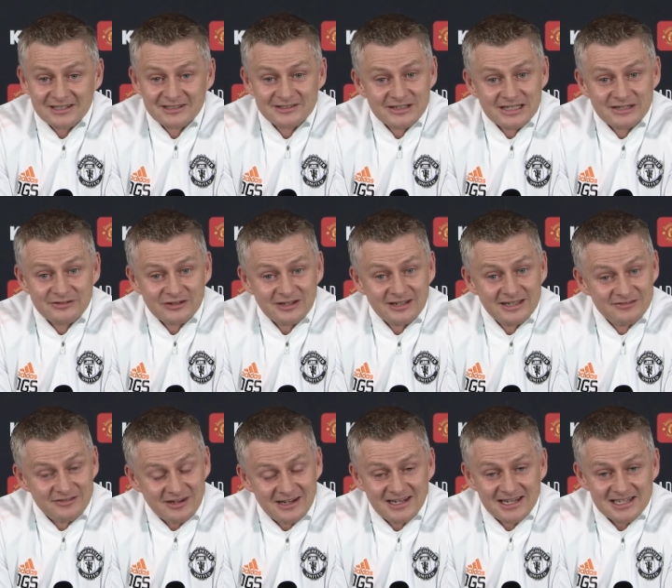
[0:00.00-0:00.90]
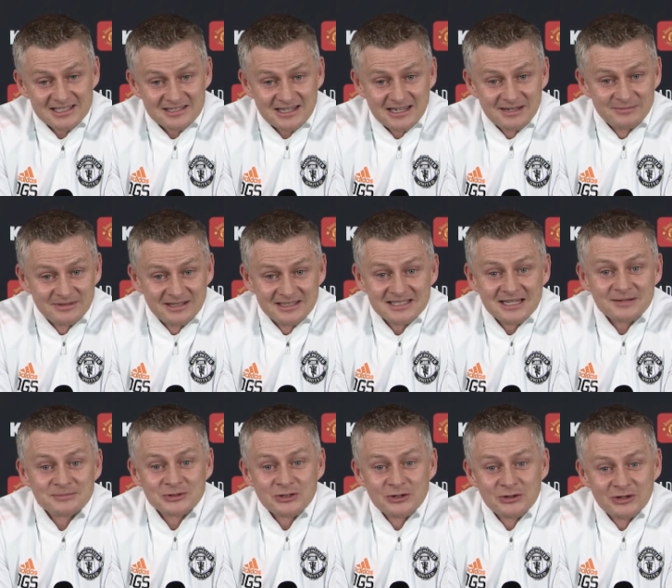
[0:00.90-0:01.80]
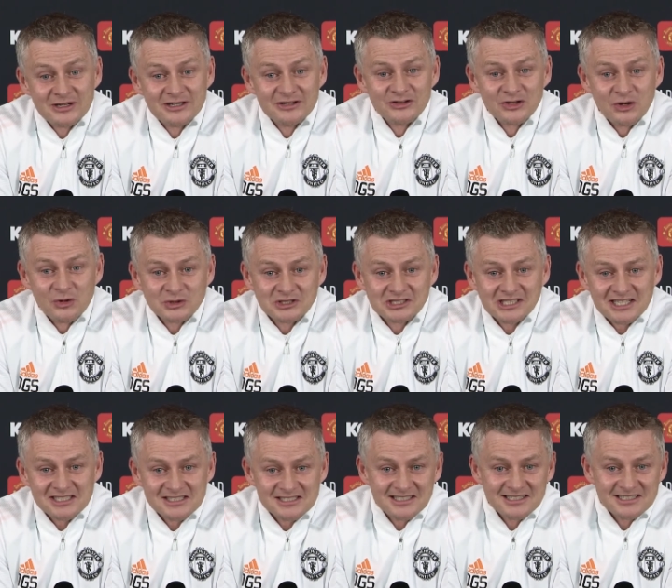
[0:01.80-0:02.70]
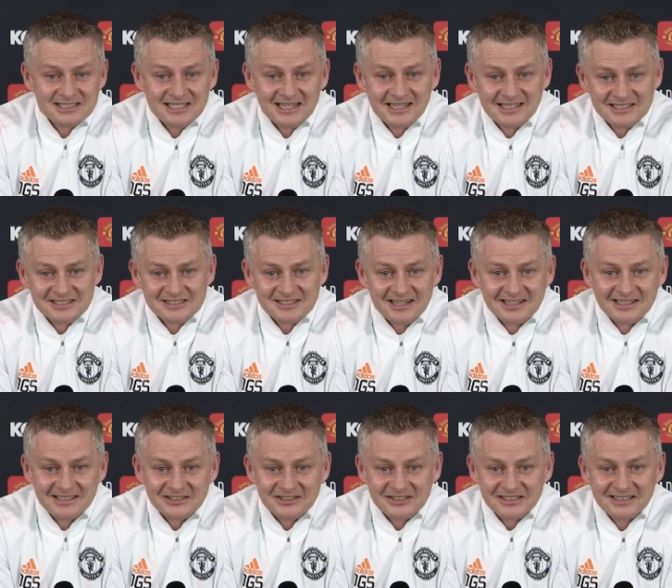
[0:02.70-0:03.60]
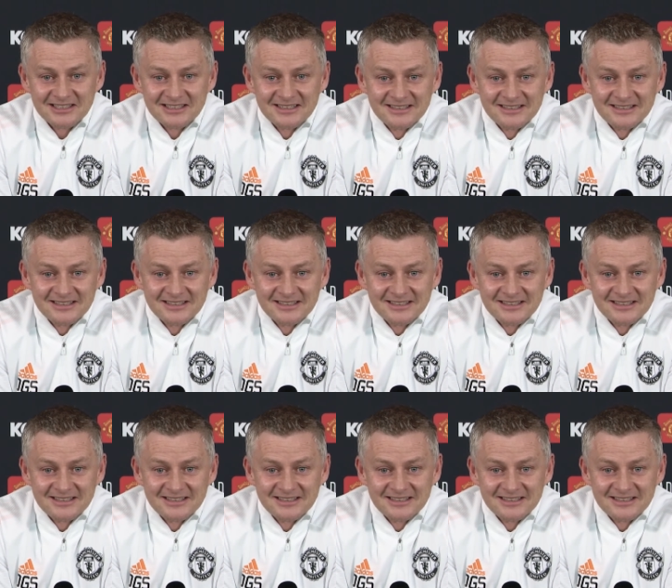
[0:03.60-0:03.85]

If I ask him, there's absolutely no chance he'll say he's tired.